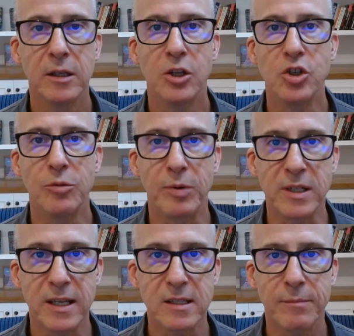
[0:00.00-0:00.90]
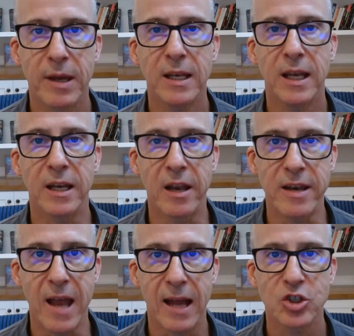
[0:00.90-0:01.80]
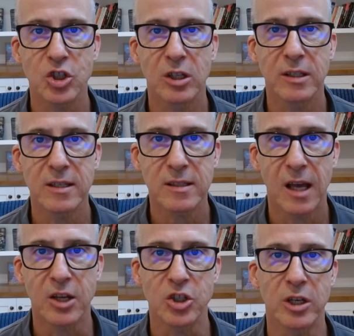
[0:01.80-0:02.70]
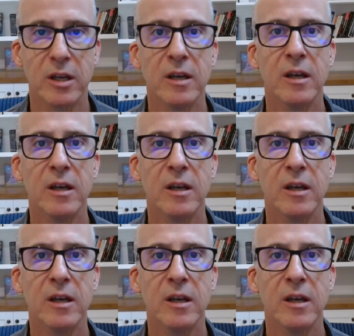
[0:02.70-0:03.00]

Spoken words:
to participate in a national discussion